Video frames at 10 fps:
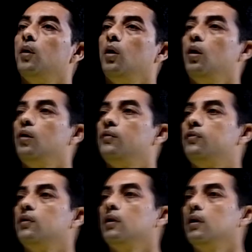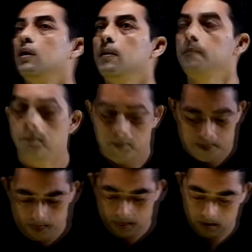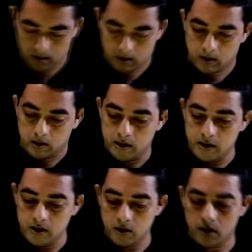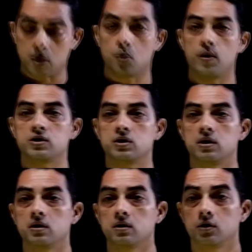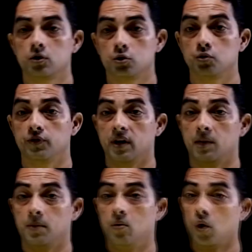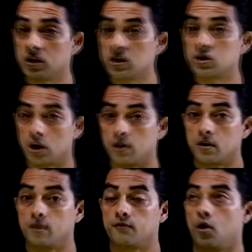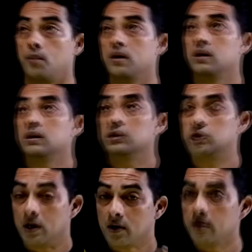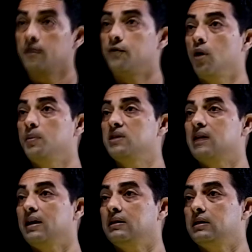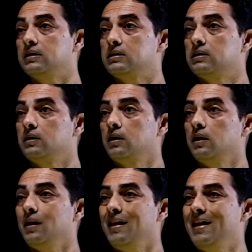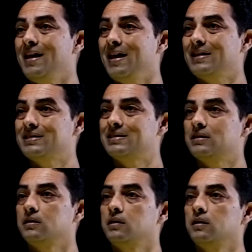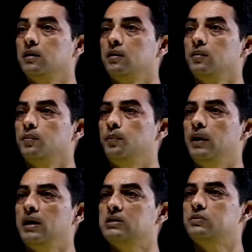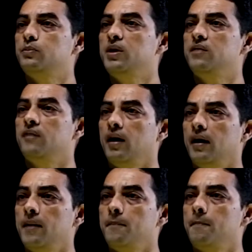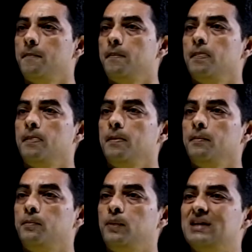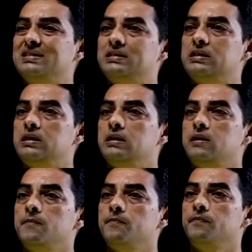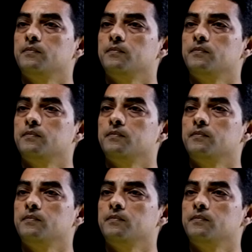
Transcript: of a linear equation in two variable. What is a general form? General form is like this: ax plus by plus c